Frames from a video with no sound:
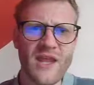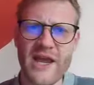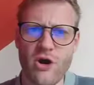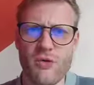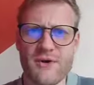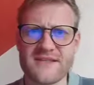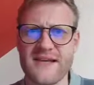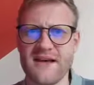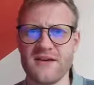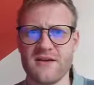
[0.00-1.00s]
I always
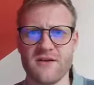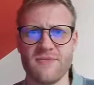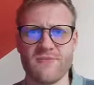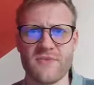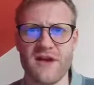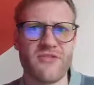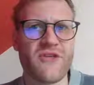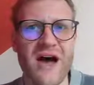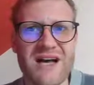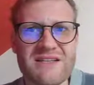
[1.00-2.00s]
get um, got the
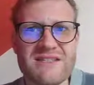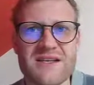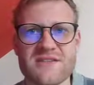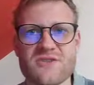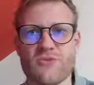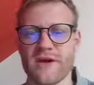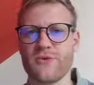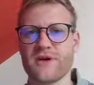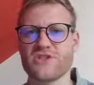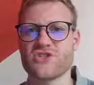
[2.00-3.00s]
answers to my
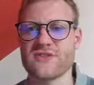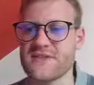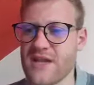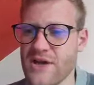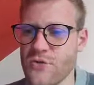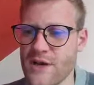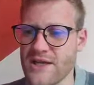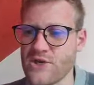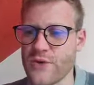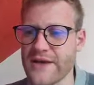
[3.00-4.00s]
questions like
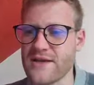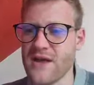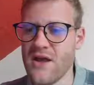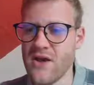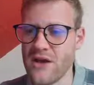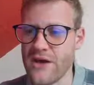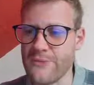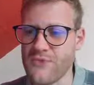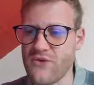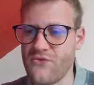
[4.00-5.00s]
really quick
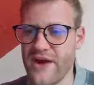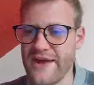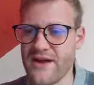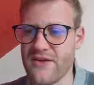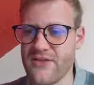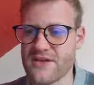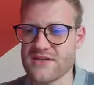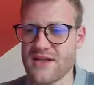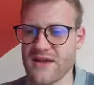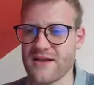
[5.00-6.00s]
um, via
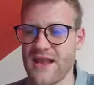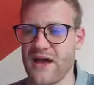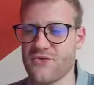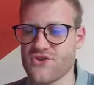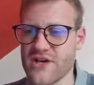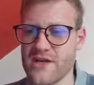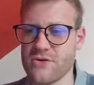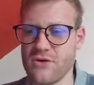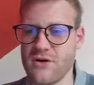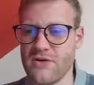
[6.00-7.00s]
this like live chat
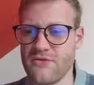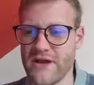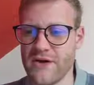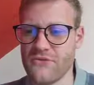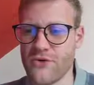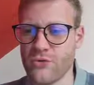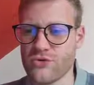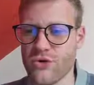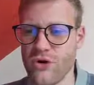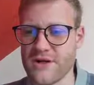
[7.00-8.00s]
or via phone
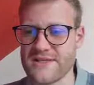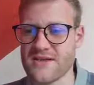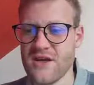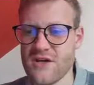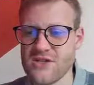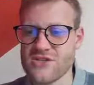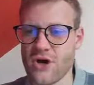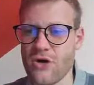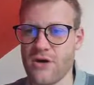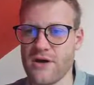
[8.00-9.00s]
calls.
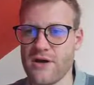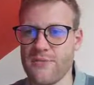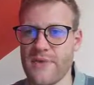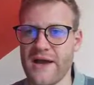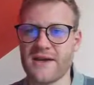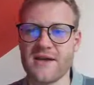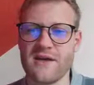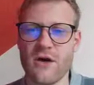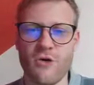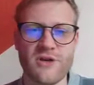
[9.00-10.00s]
So um, I
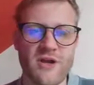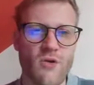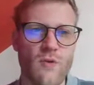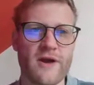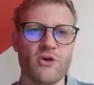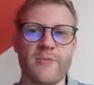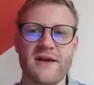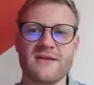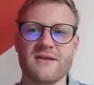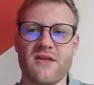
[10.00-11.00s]
can only
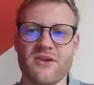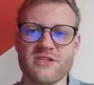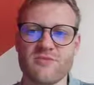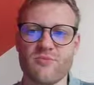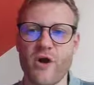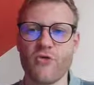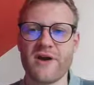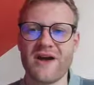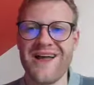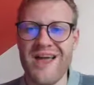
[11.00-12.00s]
recommend this
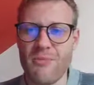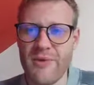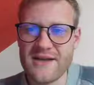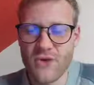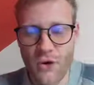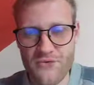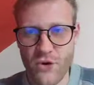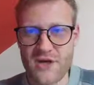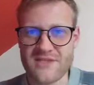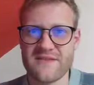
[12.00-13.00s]
broker, but of
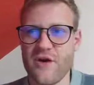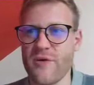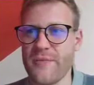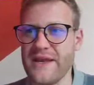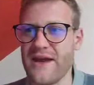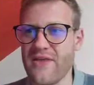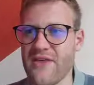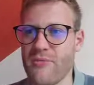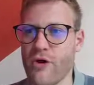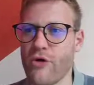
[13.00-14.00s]
course there are many
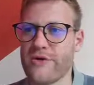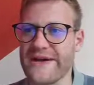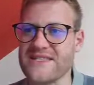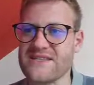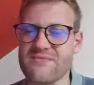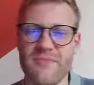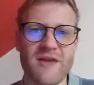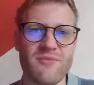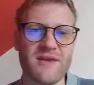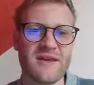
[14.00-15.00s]
other brokers.
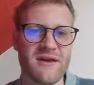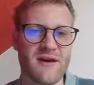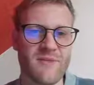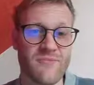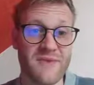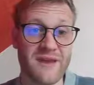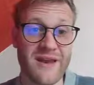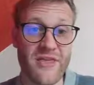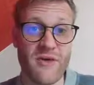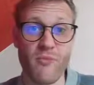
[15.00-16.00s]
Maybe um,
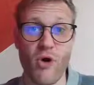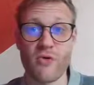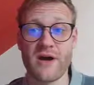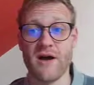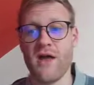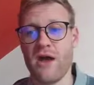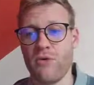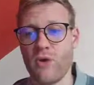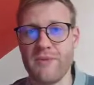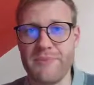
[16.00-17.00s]
another broker
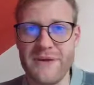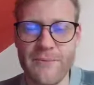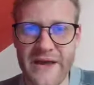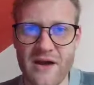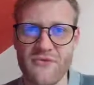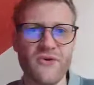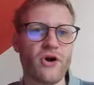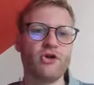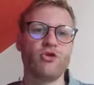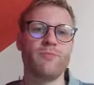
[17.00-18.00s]
would be better
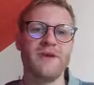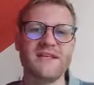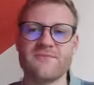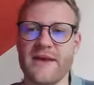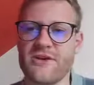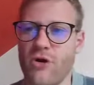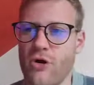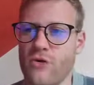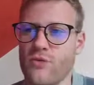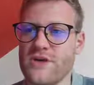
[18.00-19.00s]
for you. Please make your
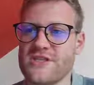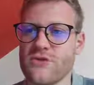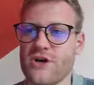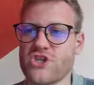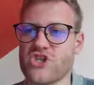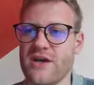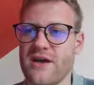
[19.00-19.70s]
own research.